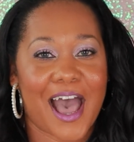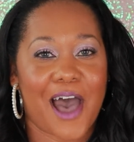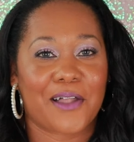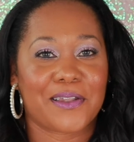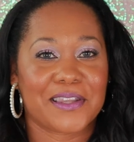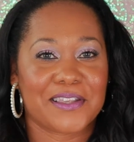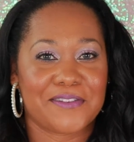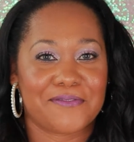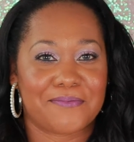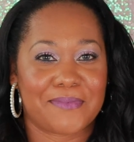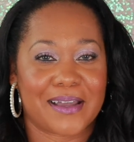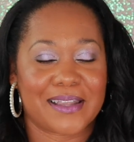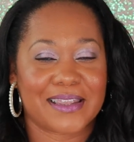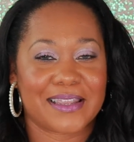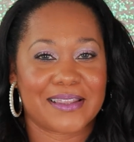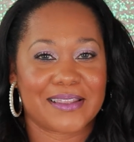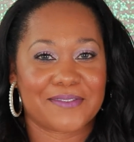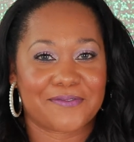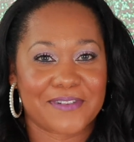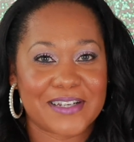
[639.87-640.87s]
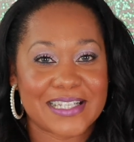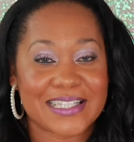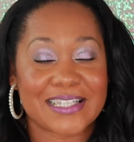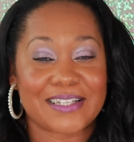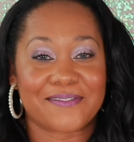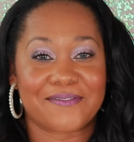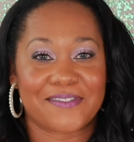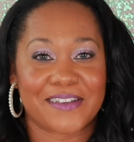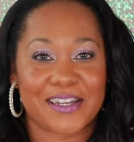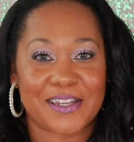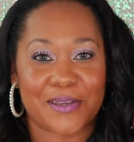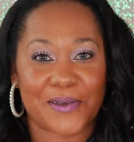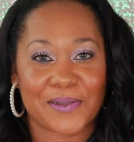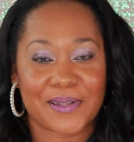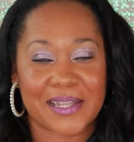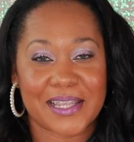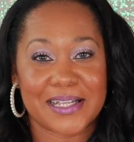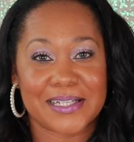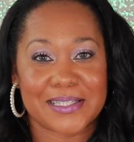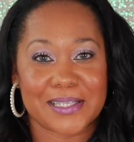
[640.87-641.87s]
I'll leave my recent video
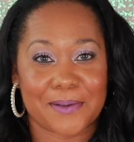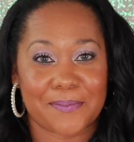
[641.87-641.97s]
linked